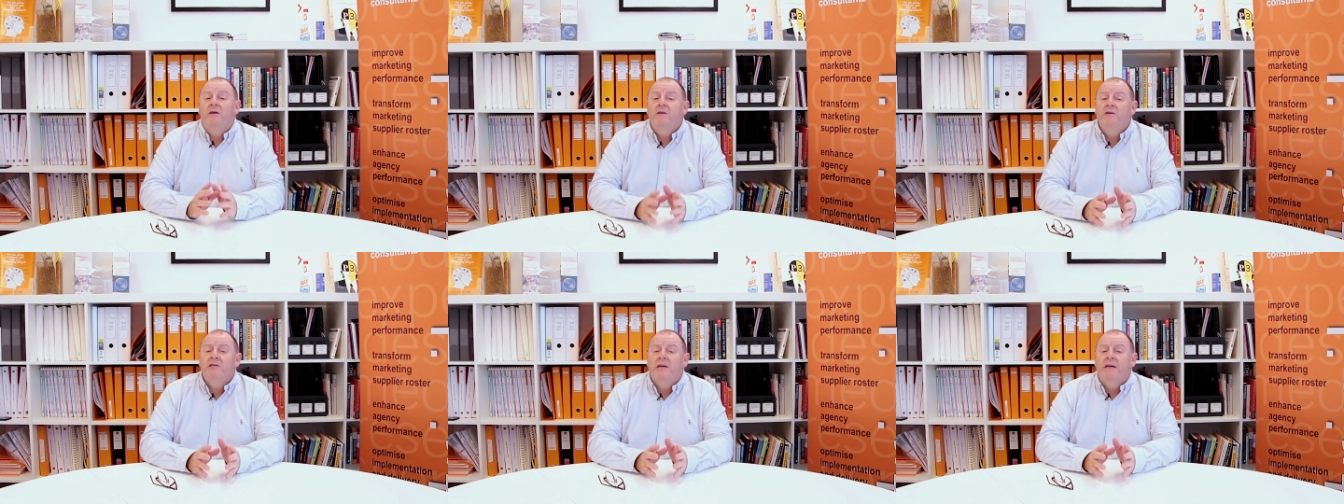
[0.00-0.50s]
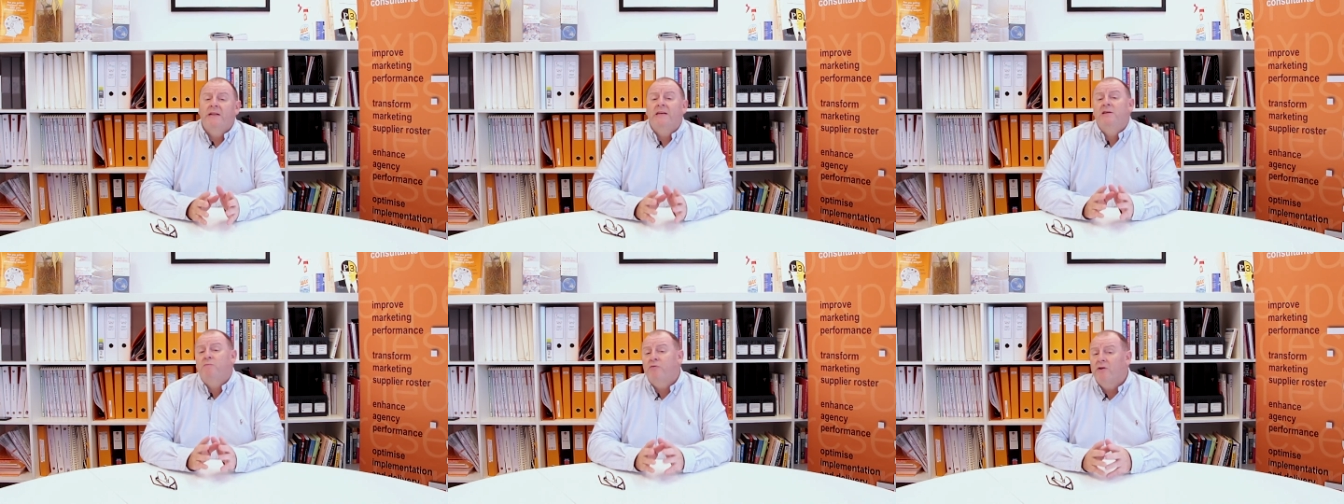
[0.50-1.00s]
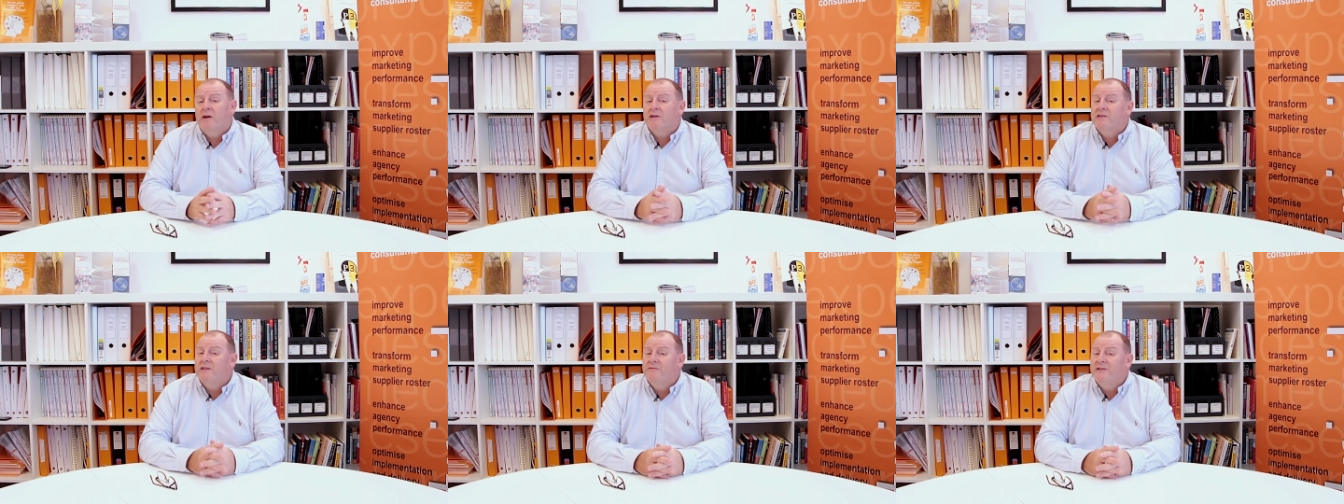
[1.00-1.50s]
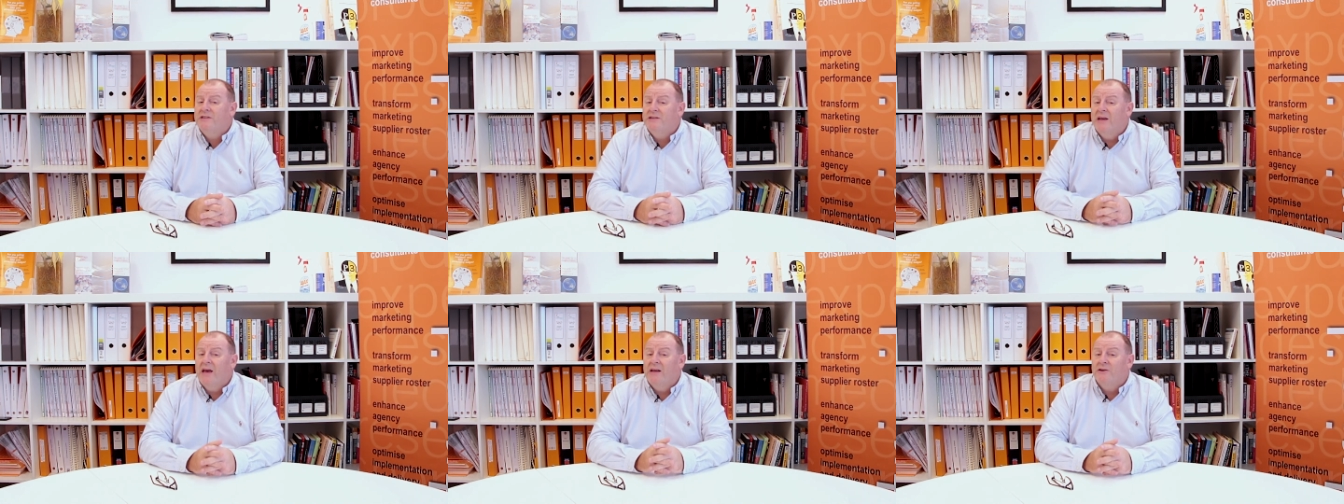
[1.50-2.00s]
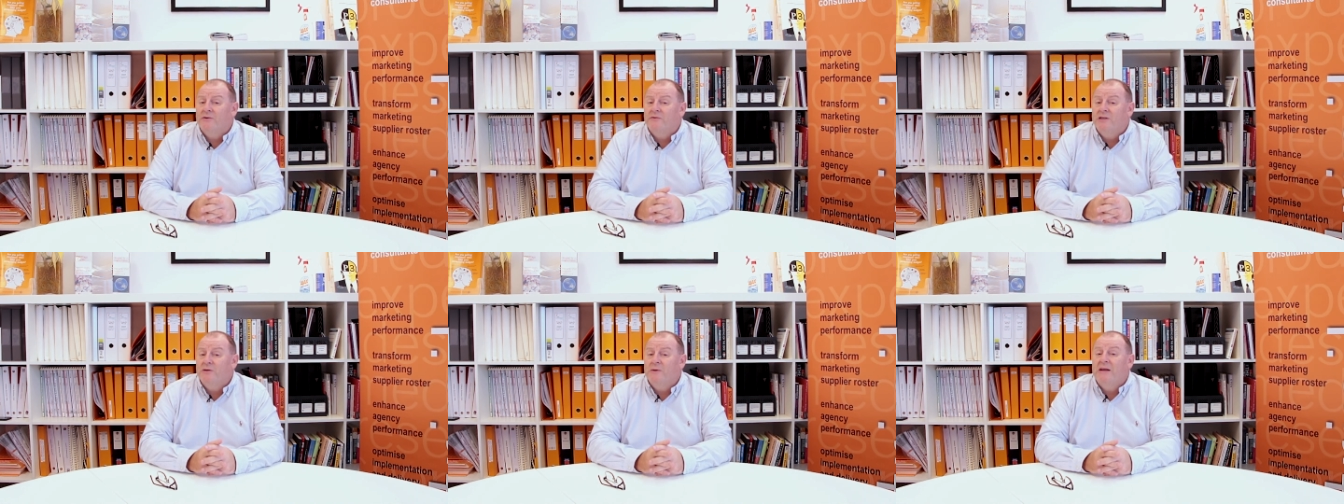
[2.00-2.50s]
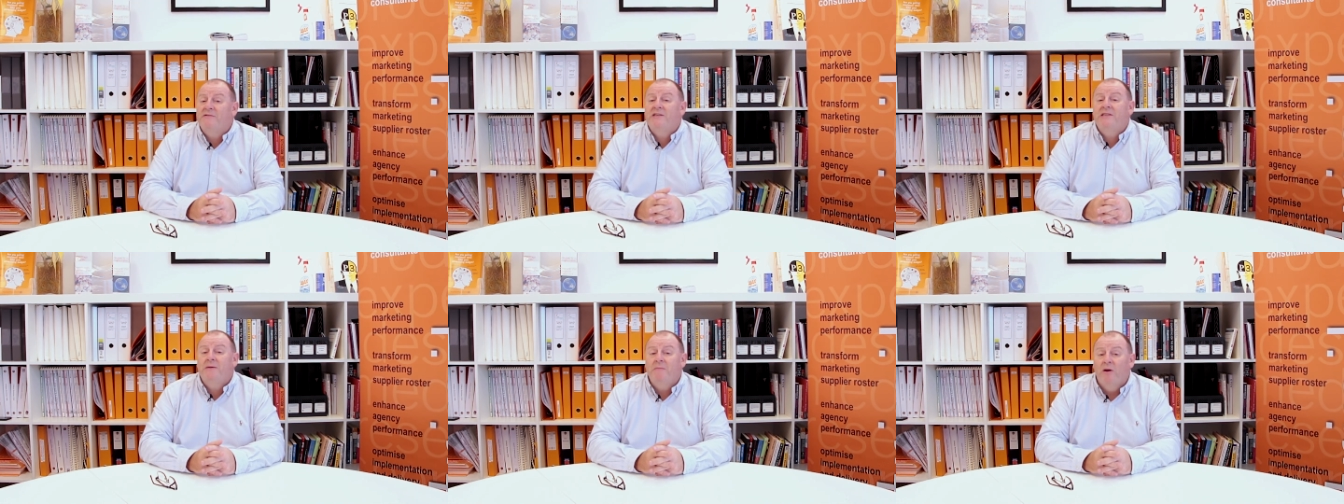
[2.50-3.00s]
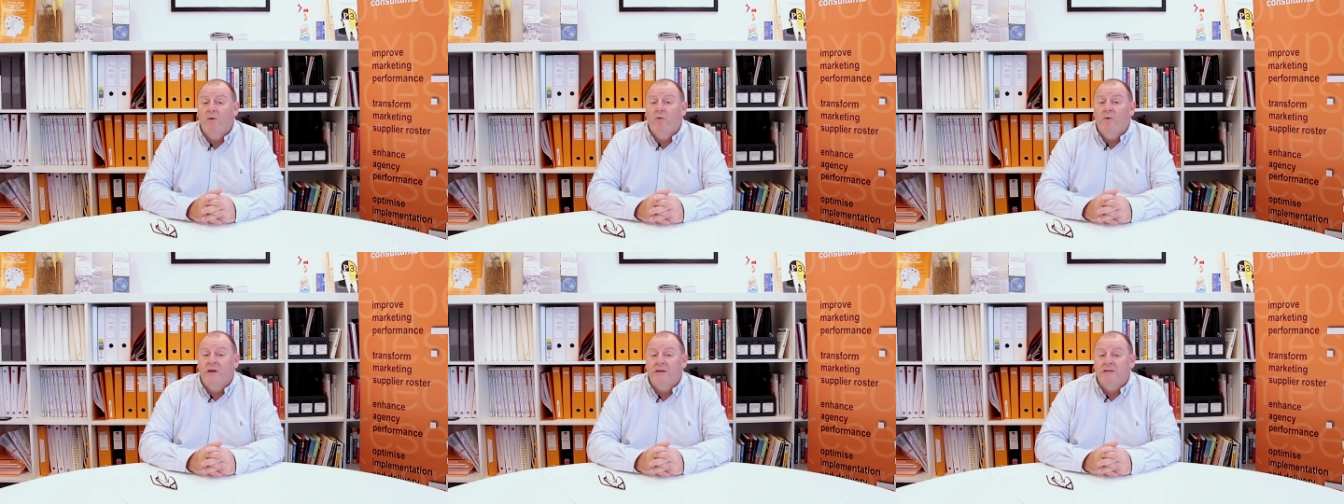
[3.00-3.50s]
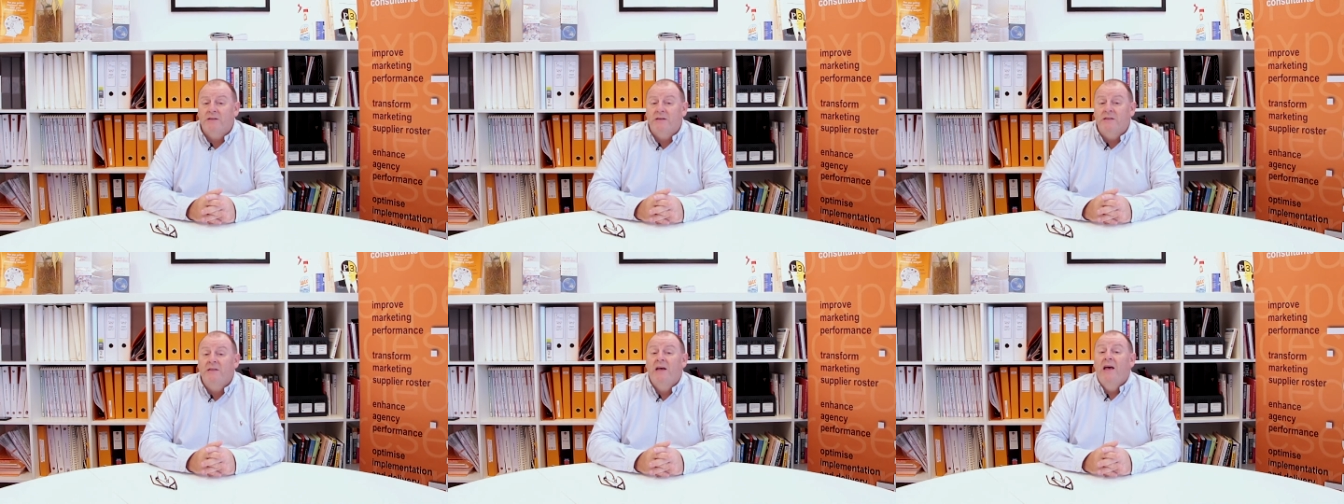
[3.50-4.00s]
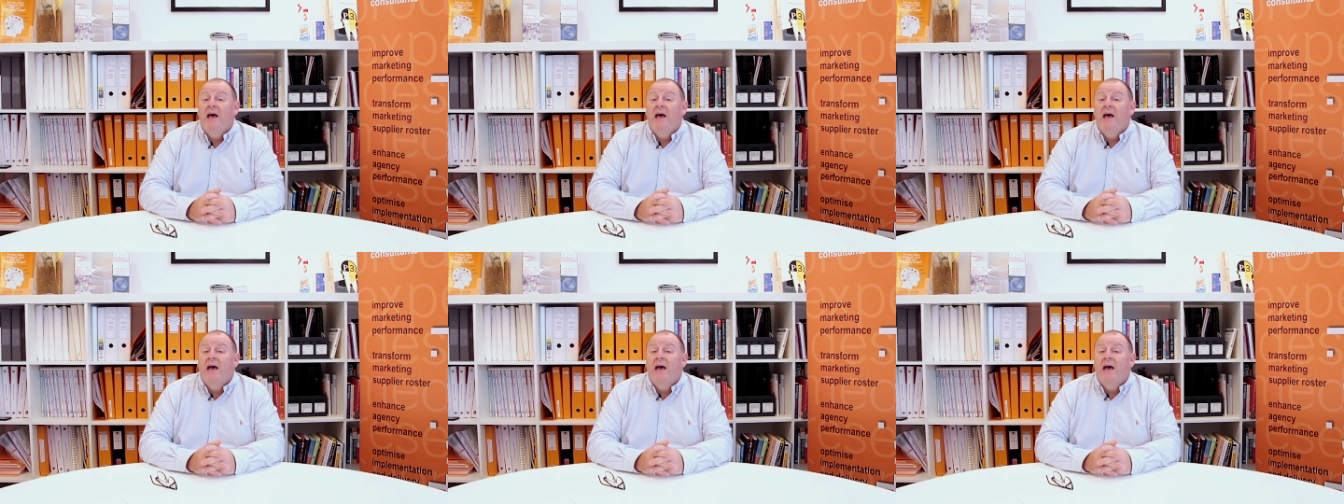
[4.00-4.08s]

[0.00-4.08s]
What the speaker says: Usually these products, services and categories will have similar audiences,